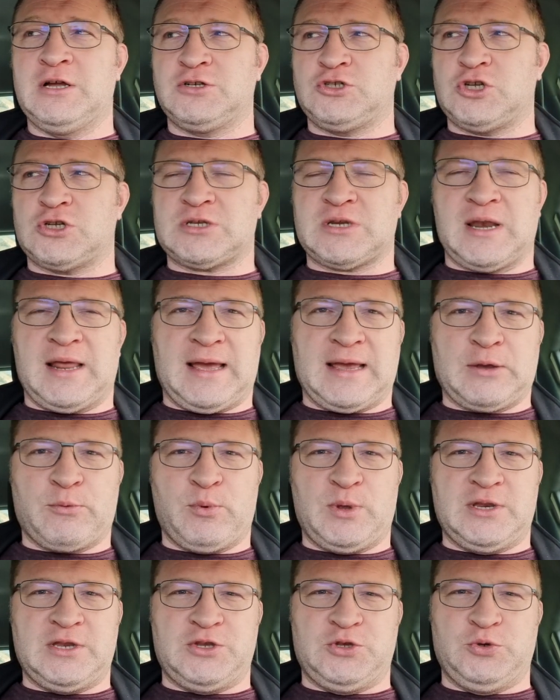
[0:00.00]
just like
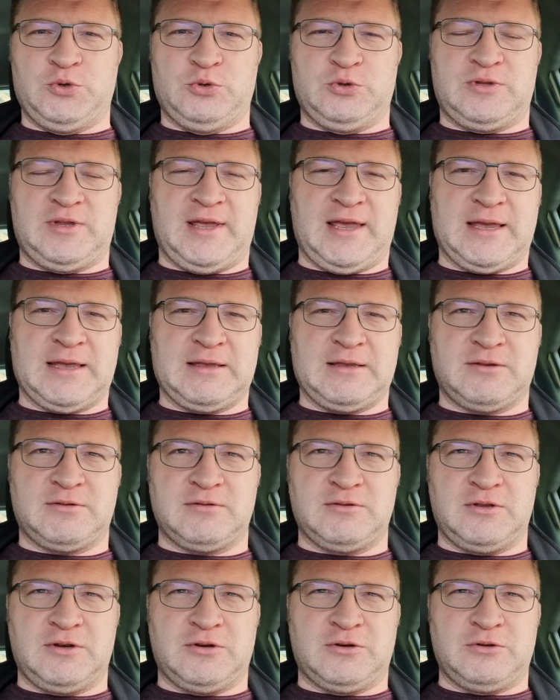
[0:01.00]
when you take,
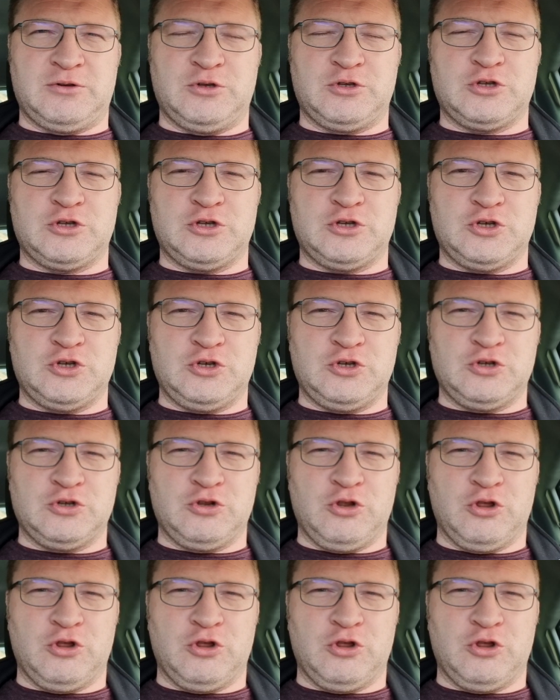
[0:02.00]
you